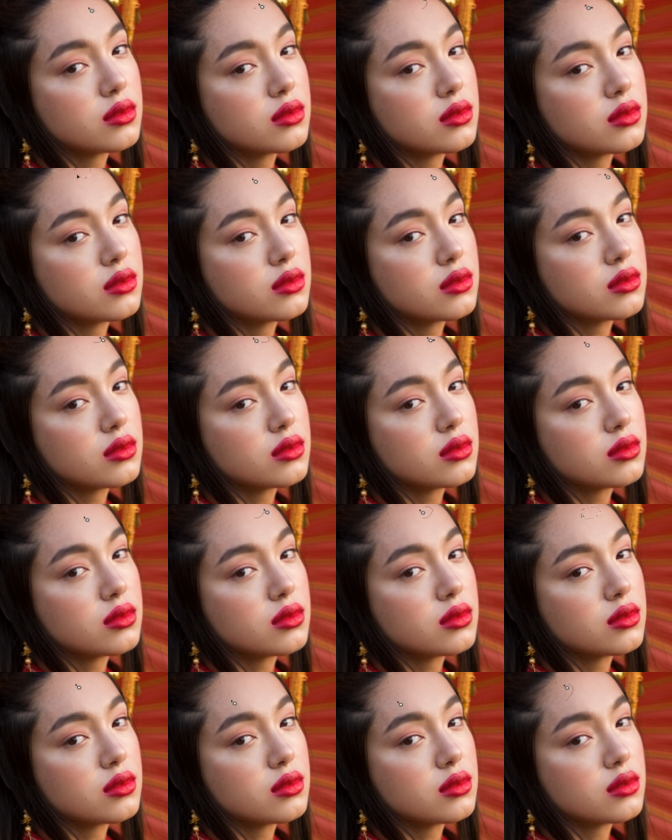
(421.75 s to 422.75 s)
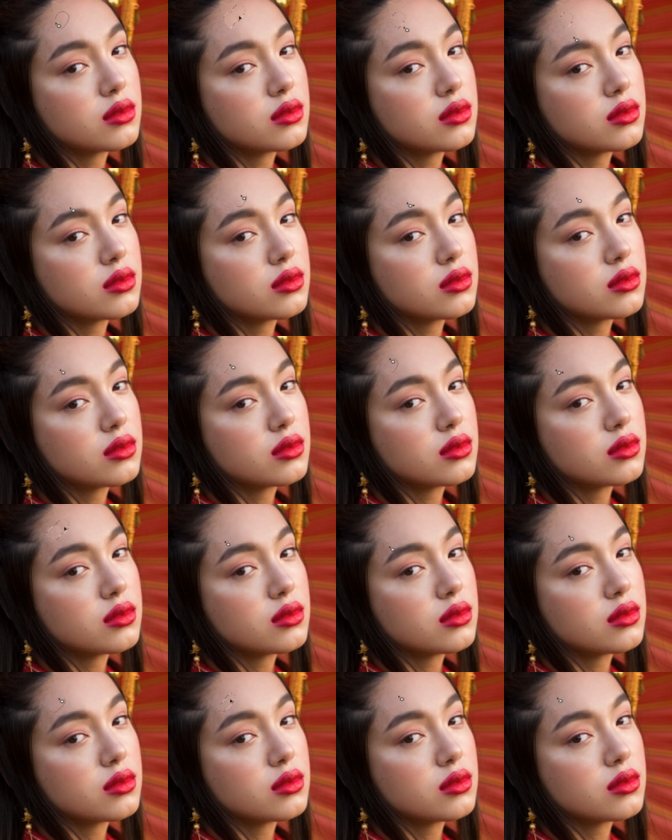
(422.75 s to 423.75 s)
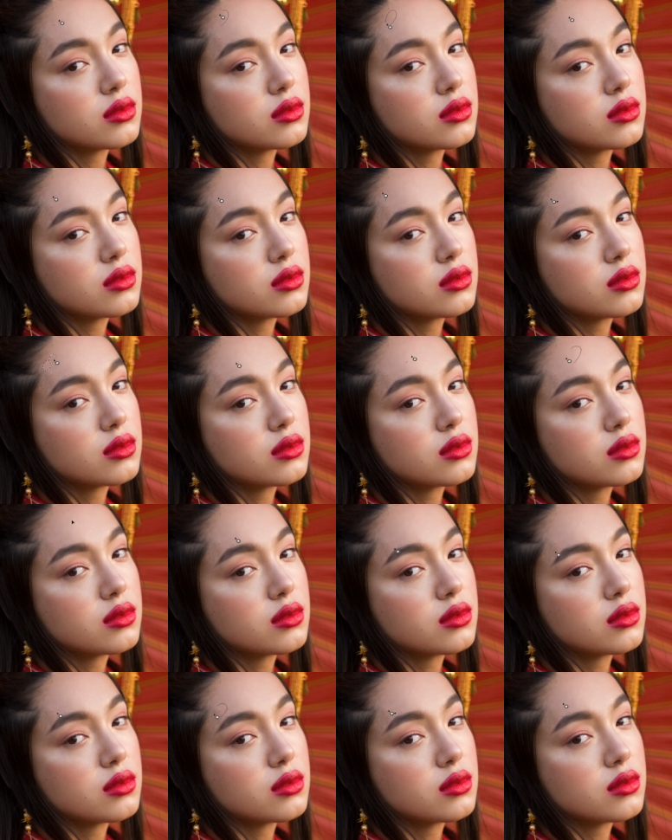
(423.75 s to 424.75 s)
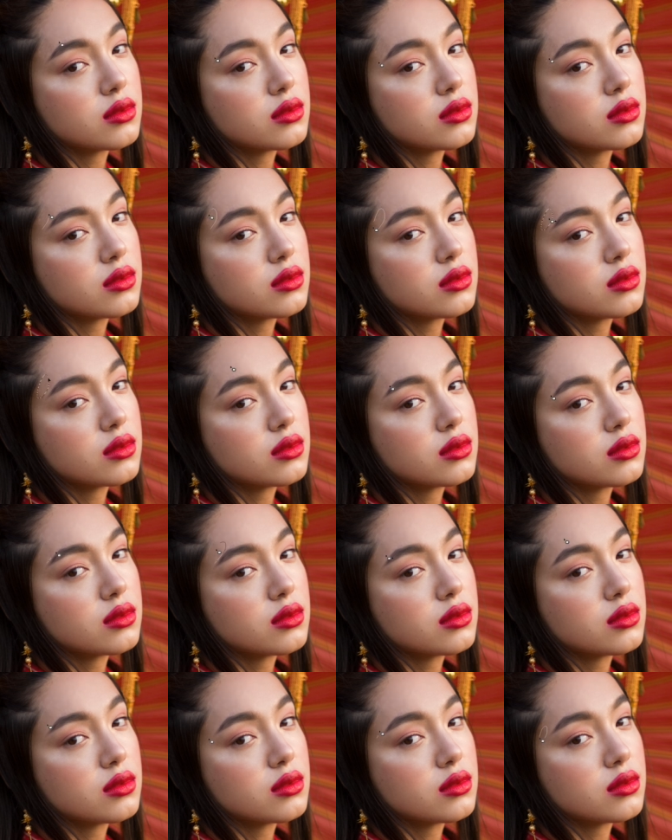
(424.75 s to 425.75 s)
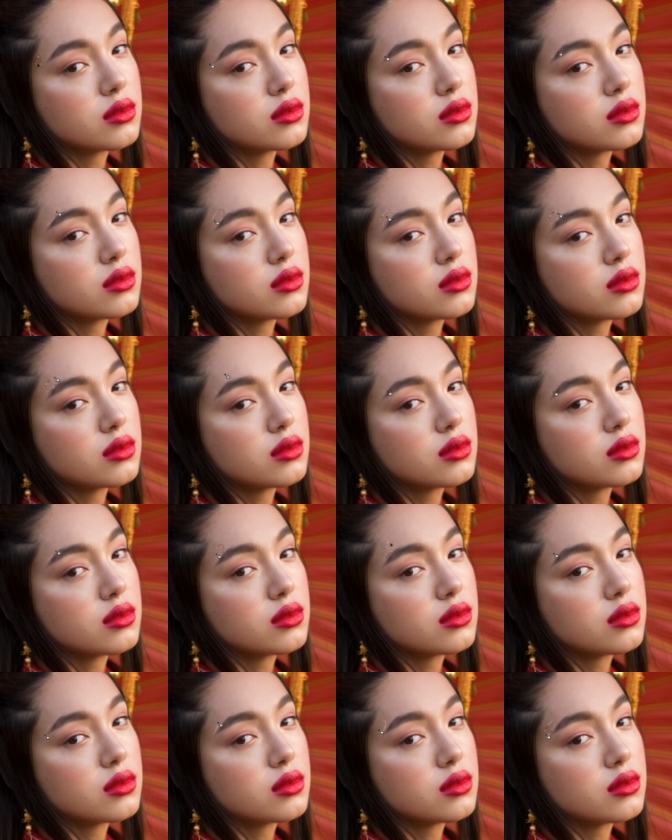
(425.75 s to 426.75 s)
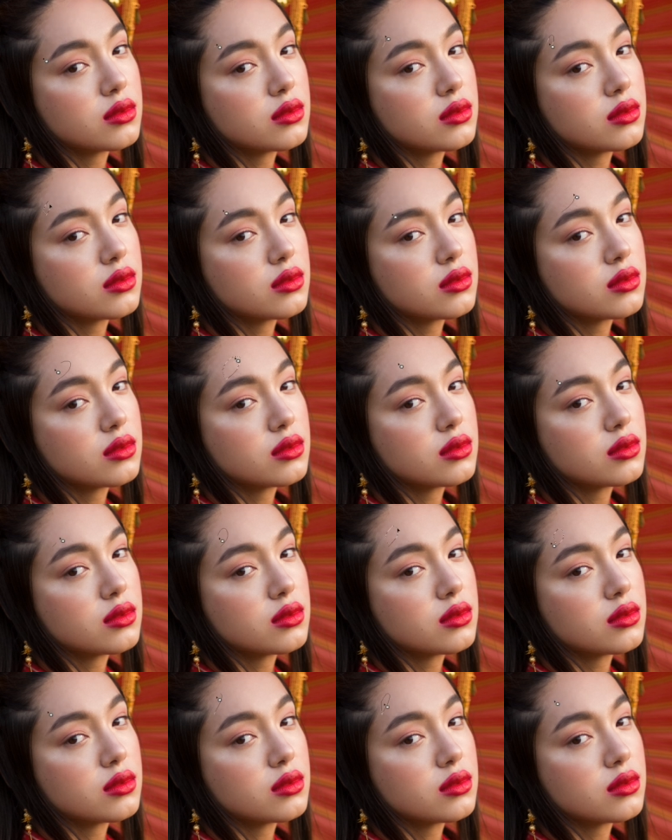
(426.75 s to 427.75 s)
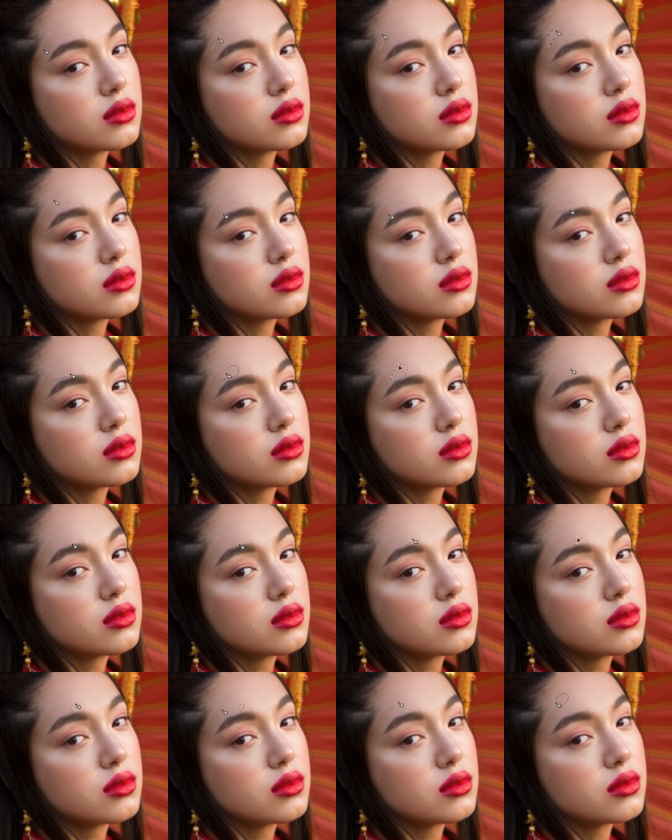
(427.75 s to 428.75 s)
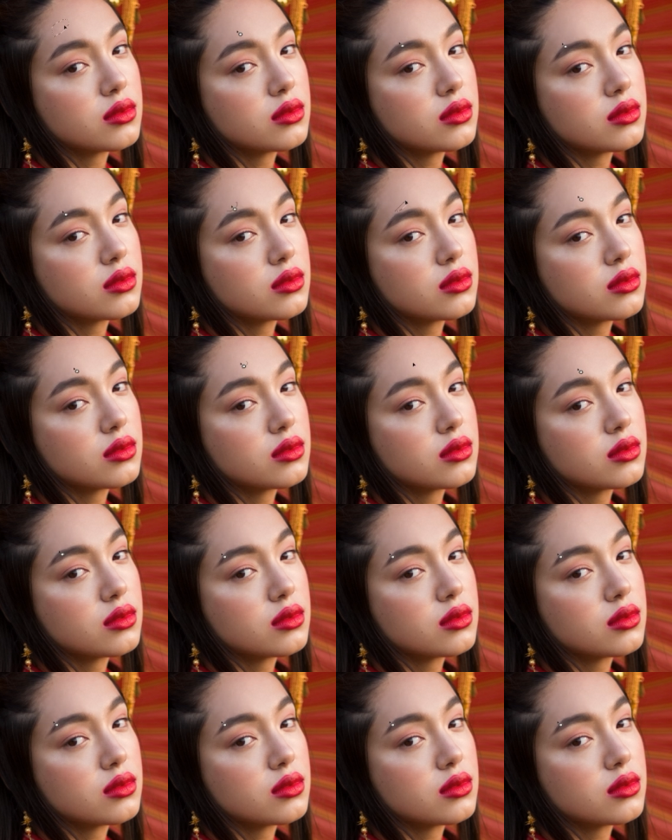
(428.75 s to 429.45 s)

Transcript: (no one is talking)